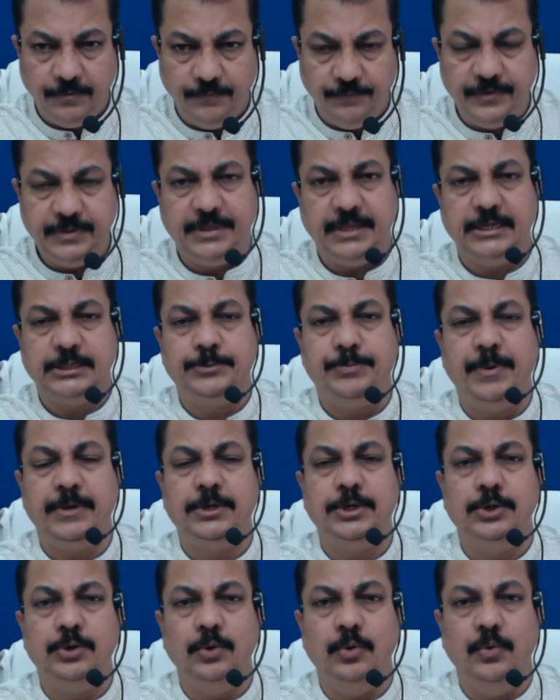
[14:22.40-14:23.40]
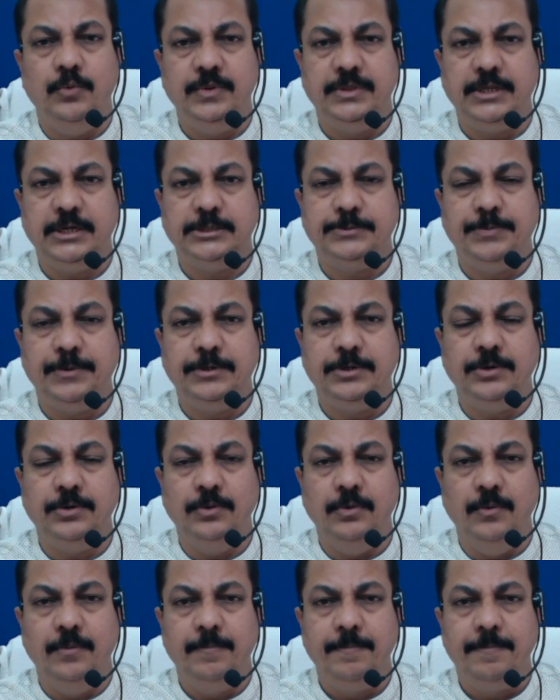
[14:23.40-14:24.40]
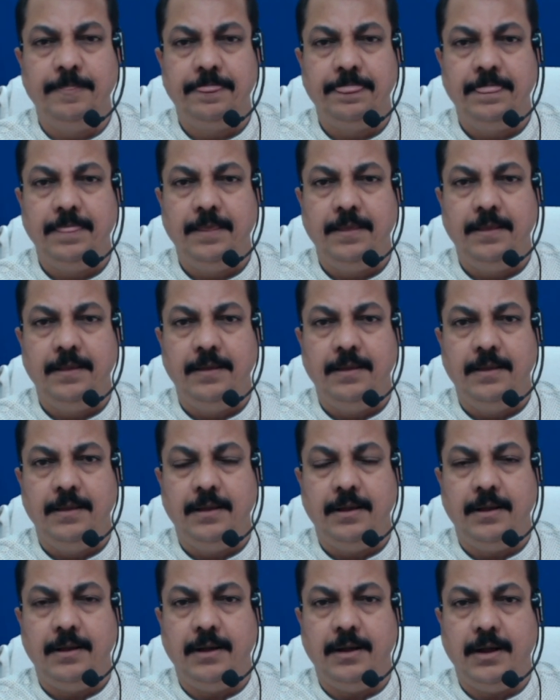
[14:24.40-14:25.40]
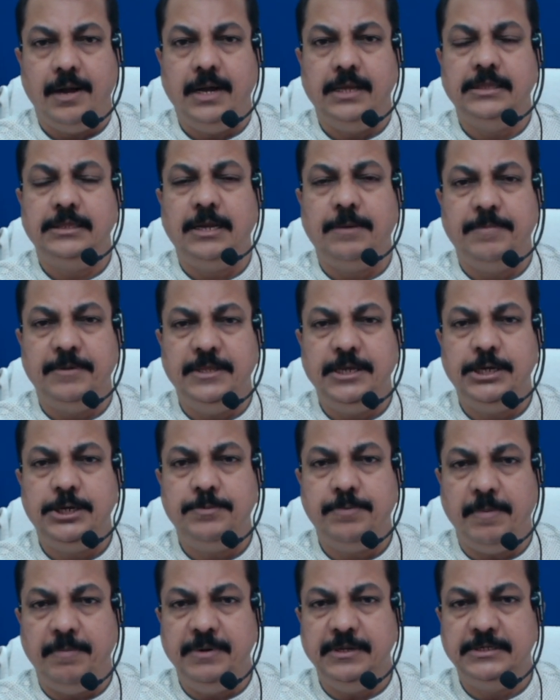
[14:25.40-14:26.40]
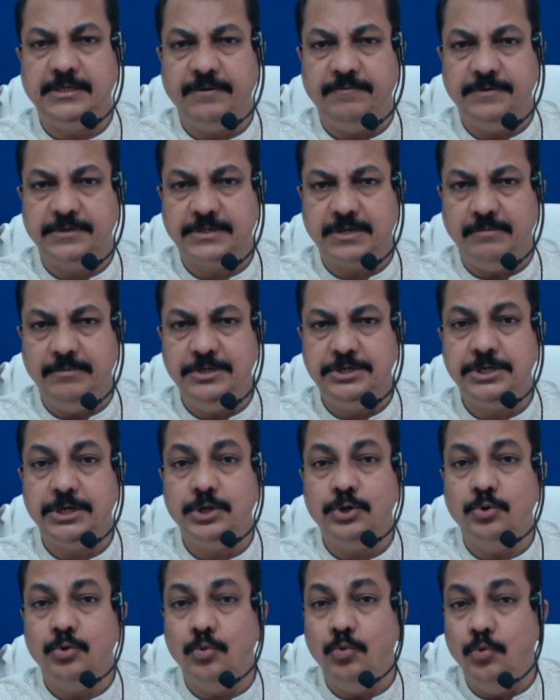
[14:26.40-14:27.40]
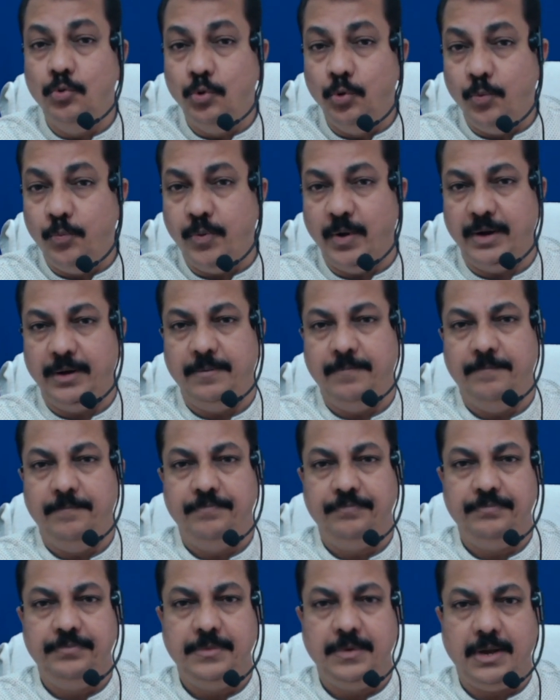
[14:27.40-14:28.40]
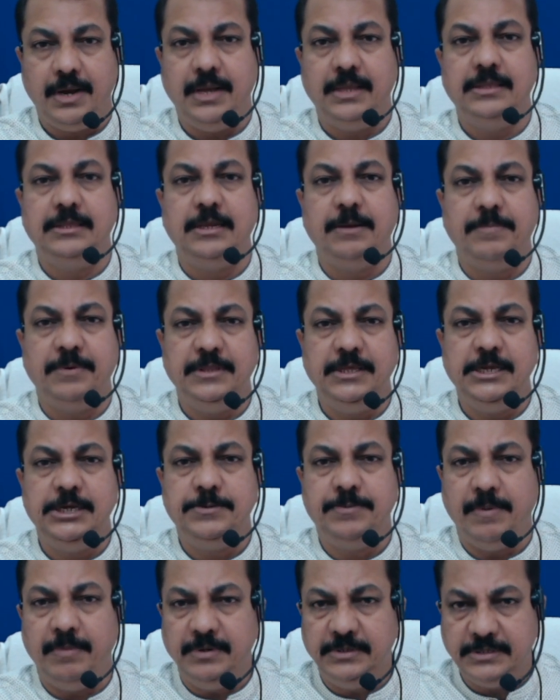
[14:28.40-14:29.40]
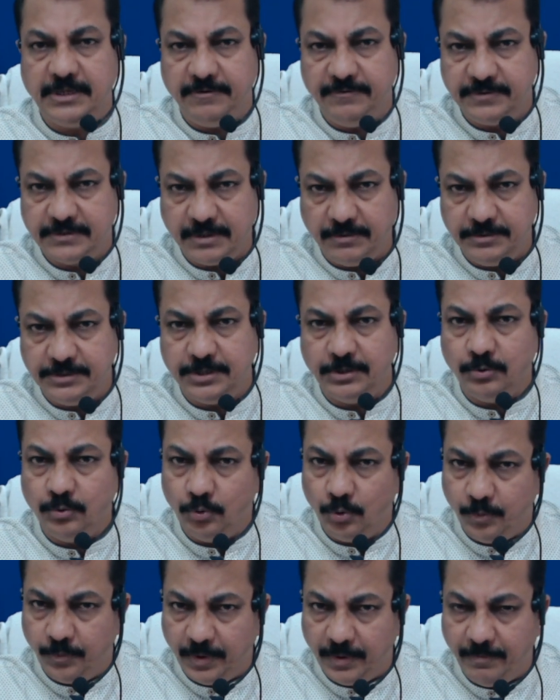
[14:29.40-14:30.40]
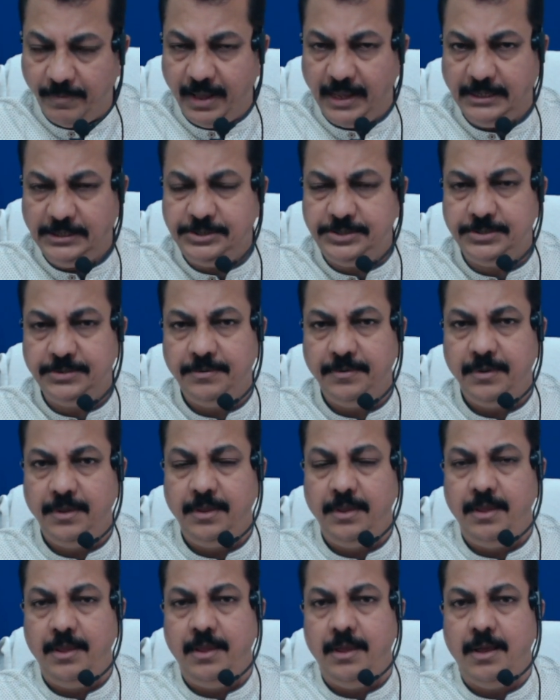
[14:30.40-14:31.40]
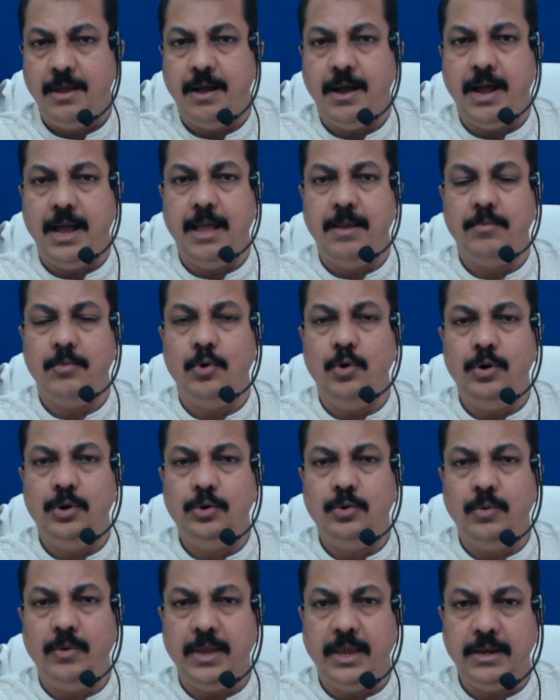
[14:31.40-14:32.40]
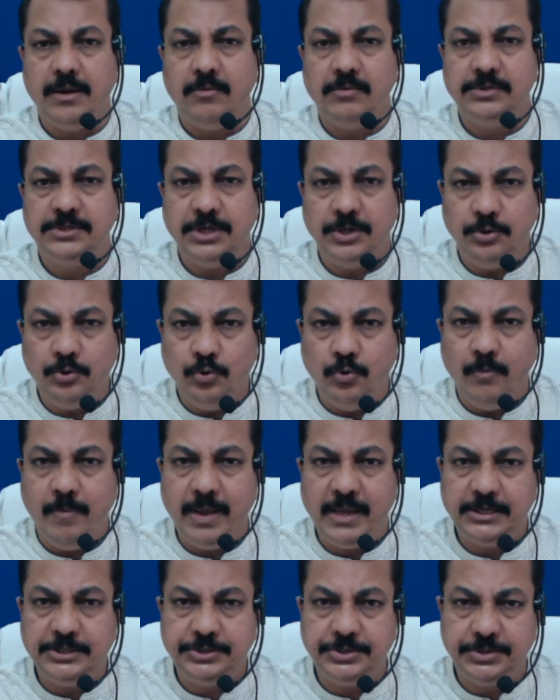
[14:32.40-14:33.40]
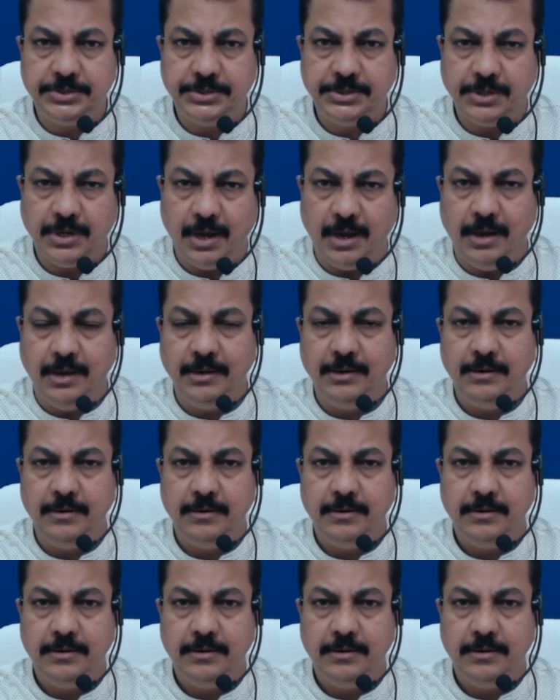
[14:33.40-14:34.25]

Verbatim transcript: with respect to with respect to Andhra Pradesh Public Service Commission Group 1 Andhra Pradesh Public Service Commission Group 1 batch I am going to announce a new batch on